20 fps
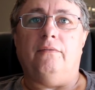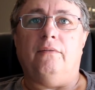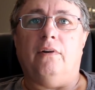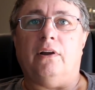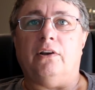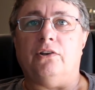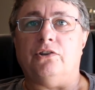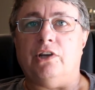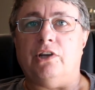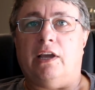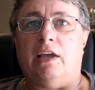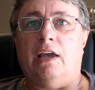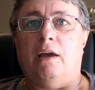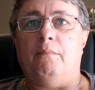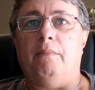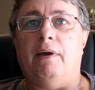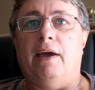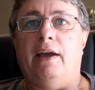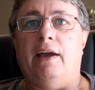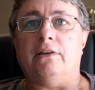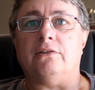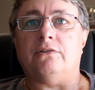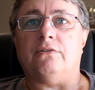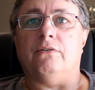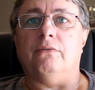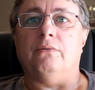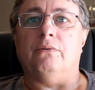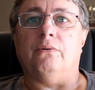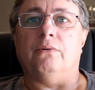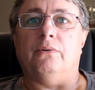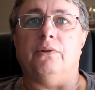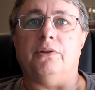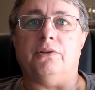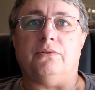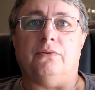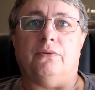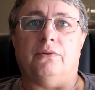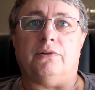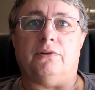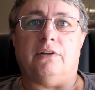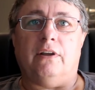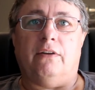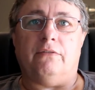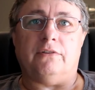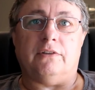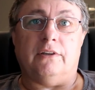I can check our bags through and all this sort of stuff.